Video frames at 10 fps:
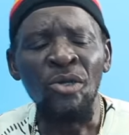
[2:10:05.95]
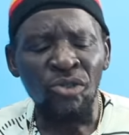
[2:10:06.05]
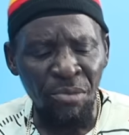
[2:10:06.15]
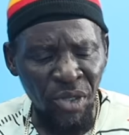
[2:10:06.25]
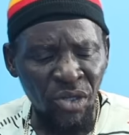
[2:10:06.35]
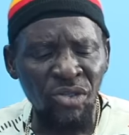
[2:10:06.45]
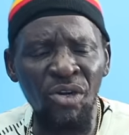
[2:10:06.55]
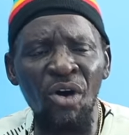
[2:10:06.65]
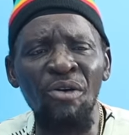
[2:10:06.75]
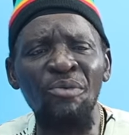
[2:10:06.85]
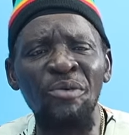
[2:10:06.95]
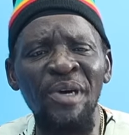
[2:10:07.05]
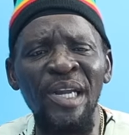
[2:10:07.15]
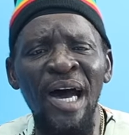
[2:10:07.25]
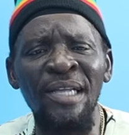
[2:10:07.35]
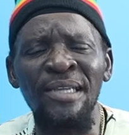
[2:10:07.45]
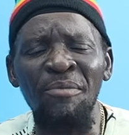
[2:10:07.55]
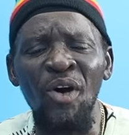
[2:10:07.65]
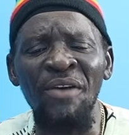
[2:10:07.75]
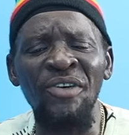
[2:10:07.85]
So I just love him with my daughter.
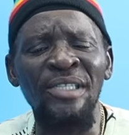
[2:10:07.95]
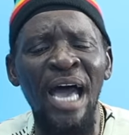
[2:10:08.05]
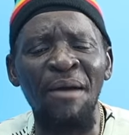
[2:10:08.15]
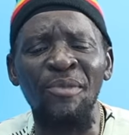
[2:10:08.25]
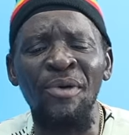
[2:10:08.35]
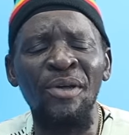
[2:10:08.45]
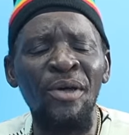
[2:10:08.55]
But every time